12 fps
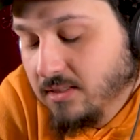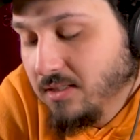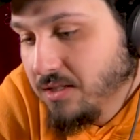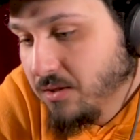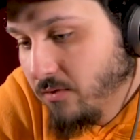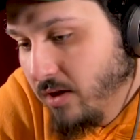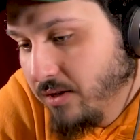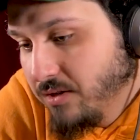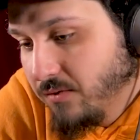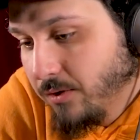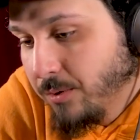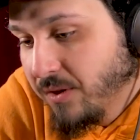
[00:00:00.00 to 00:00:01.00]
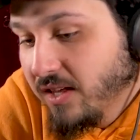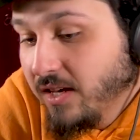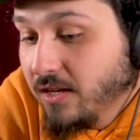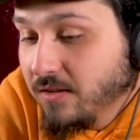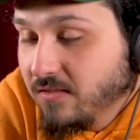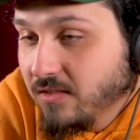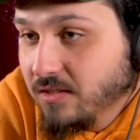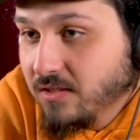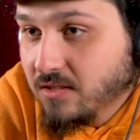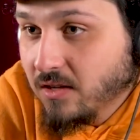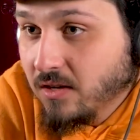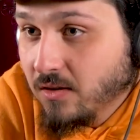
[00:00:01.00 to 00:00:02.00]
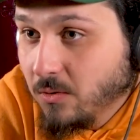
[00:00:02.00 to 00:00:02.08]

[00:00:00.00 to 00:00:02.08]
It doesn't run as frequently, and it's on an